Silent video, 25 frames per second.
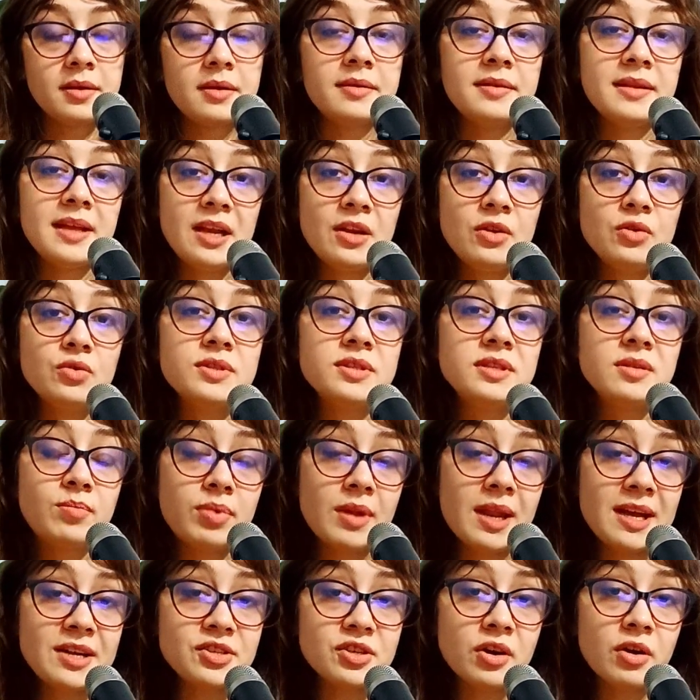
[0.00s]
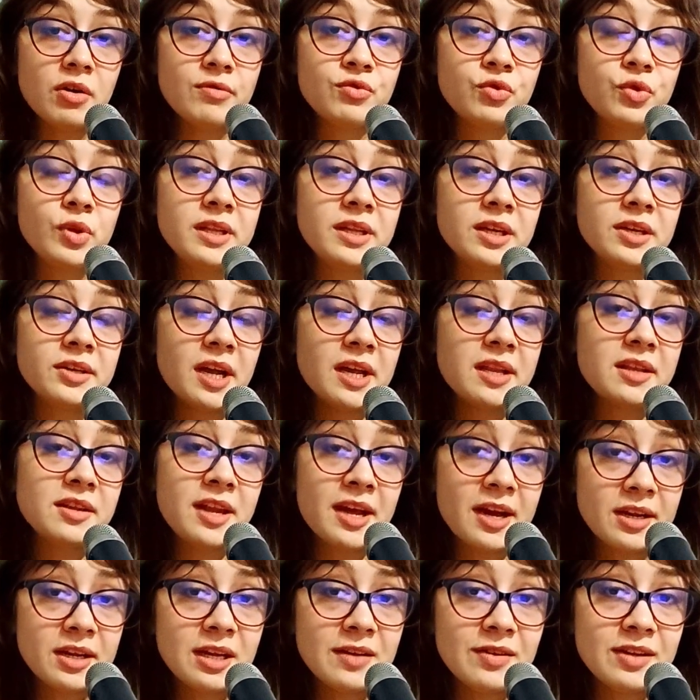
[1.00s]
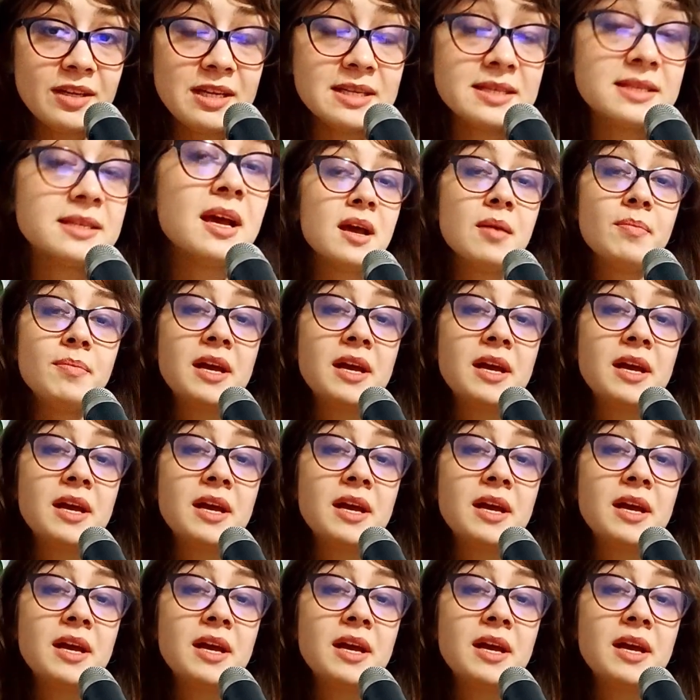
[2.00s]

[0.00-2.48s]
they lose the pleasure of doing their day-to-day activities